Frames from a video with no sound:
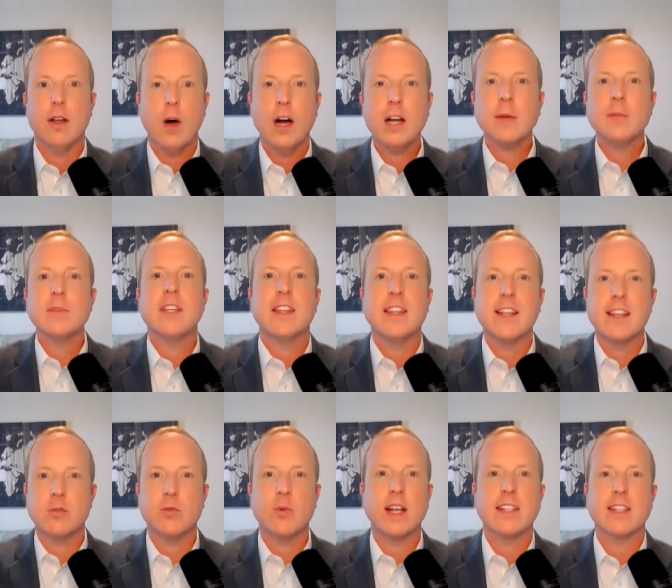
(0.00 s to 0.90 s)
welcome to
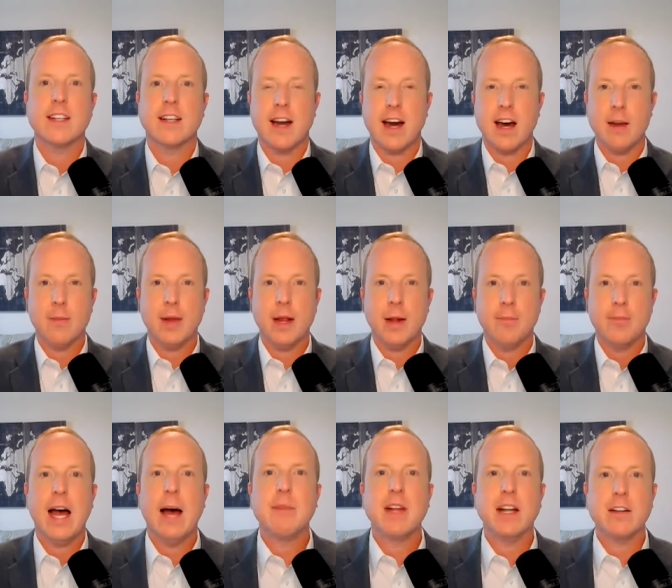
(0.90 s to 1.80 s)
This Week's Economy.
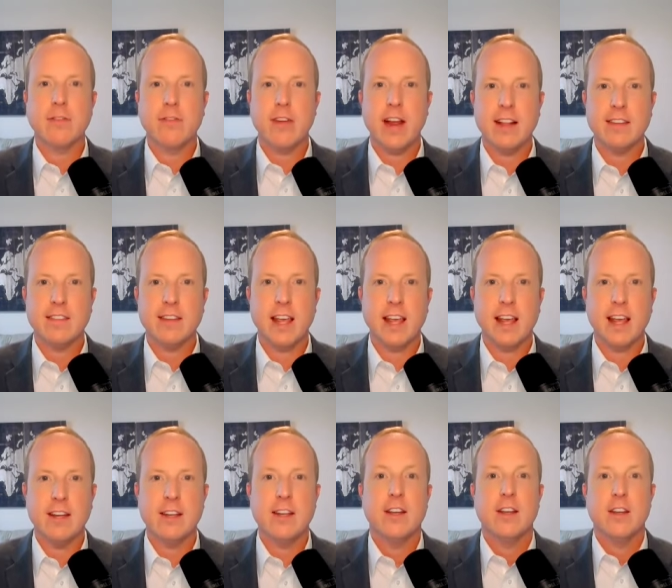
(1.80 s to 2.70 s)
I'm Doctor Vance
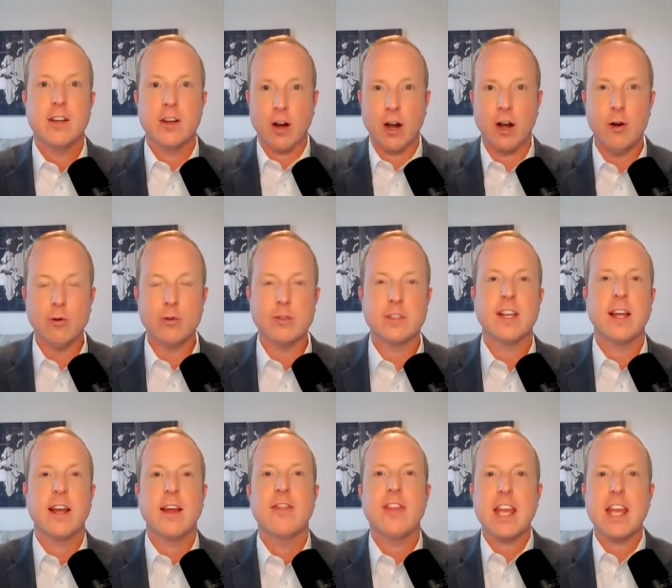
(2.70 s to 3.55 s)
Ginn, your host.